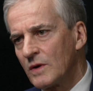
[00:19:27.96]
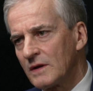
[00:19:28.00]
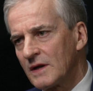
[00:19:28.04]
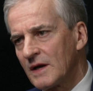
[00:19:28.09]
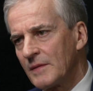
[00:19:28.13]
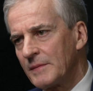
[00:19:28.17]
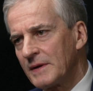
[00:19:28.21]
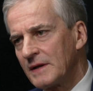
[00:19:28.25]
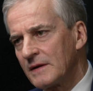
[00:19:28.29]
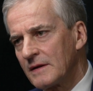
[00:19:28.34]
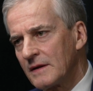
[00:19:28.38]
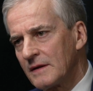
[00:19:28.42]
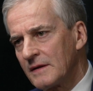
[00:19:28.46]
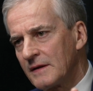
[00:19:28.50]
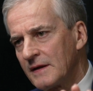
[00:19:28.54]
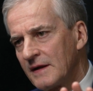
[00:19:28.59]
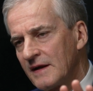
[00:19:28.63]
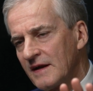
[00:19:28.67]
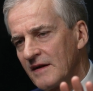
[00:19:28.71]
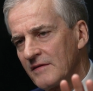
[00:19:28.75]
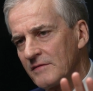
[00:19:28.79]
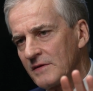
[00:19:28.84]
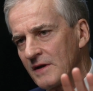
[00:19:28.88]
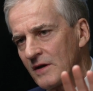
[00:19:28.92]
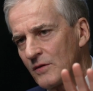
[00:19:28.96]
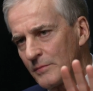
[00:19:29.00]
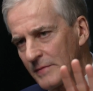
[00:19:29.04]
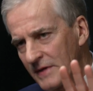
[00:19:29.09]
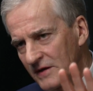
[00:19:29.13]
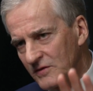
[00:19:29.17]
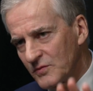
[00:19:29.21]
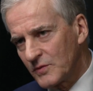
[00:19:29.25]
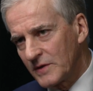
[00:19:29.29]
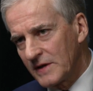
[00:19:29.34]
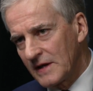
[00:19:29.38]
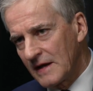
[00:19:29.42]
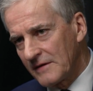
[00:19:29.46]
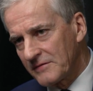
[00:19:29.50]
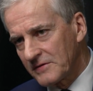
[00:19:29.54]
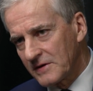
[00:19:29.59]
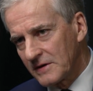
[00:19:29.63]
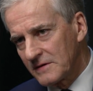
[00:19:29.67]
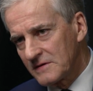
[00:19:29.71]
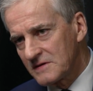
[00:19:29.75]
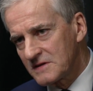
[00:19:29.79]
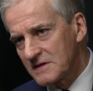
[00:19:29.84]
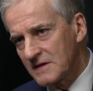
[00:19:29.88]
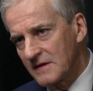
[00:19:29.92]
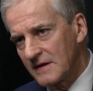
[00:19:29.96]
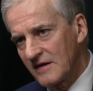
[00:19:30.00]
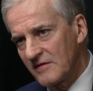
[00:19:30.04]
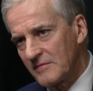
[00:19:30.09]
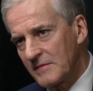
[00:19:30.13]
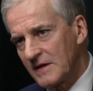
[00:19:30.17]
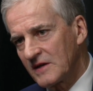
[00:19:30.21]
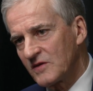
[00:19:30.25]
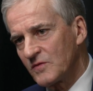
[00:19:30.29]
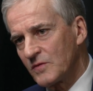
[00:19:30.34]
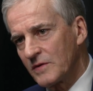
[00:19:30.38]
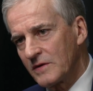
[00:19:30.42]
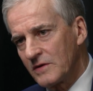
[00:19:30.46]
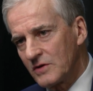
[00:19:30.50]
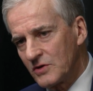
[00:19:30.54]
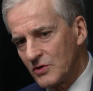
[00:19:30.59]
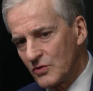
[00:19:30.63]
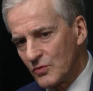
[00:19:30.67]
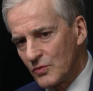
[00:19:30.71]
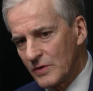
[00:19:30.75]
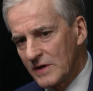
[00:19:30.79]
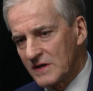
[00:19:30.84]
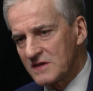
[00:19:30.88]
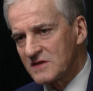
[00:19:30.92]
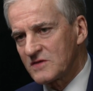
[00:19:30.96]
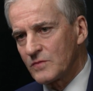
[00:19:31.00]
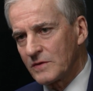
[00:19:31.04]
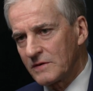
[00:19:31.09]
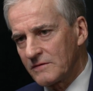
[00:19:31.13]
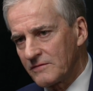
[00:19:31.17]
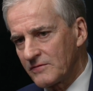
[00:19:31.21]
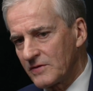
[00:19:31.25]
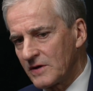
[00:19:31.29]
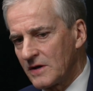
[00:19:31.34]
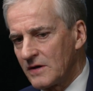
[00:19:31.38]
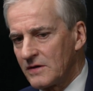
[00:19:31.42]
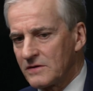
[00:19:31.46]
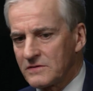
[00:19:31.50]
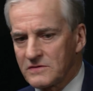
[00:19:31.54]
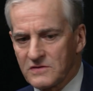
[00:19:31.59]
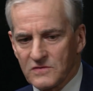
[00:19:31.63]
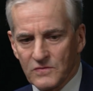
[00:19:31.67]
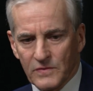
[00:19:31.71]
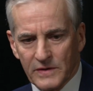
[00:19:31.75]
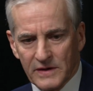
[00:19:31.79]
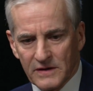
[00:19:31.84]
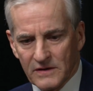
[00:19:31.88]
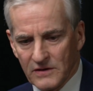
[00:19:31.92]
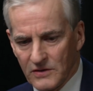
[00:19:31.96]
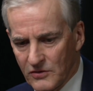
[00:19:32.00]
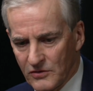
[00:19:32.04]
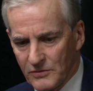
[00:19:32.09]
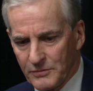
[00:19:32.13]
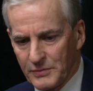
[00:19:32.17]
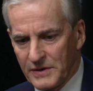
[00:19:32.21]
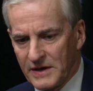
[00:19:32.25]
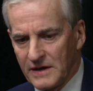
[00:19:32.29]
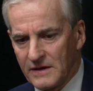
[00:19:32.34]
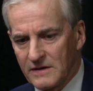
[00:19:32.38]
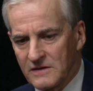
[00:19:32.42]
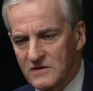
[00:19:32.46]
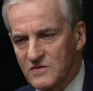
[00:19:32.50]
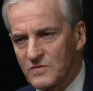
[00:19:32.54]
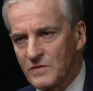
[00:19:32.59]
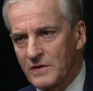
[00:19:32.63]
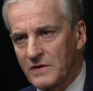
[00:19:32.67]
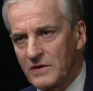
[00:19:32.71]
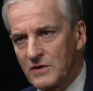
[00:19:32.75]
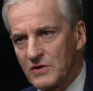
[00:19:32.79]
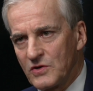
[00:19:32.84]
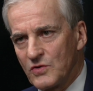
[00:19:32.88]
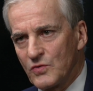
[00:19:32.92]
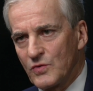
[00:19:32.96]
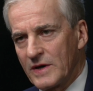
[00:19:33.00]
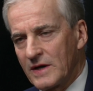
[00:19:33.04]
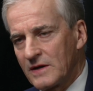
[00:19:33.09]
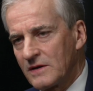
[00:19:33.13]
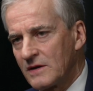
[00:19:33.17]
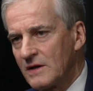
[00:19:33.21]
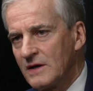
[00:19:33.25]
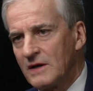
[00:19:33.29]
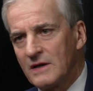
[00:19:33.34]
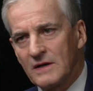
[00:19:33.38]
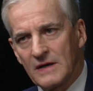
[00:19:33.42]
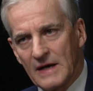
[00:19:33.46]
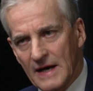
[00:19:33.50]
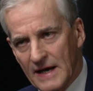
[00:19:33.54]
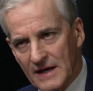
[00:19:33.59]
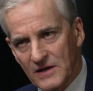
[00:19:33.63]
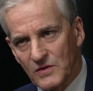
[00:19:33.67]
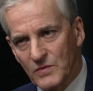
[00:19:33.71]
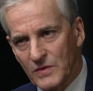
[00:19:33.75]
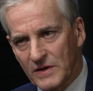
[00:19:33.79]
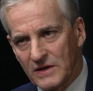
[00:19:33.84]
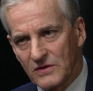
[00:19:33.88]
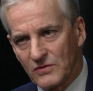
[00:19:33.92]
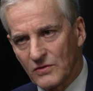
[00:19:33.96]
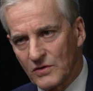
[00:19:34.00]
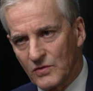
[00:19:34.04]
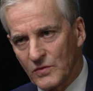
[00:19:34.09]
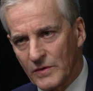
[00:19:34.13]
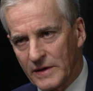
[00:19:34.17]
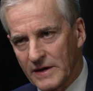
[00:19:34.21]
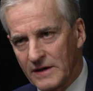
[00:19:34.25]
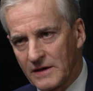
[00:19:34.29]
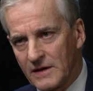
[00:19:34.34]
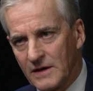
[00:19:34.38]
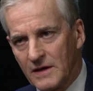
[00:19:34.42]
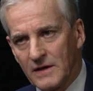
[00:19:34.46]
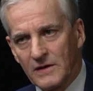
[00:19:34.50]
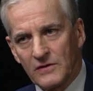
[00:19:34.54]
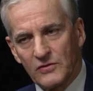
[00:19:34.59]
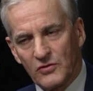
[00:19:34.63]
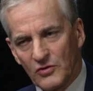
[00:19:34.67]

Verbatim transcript: Well, I mean, they have now met with Afghans. They have met with the US, with France, with Europeans, with the UN, and with Norway.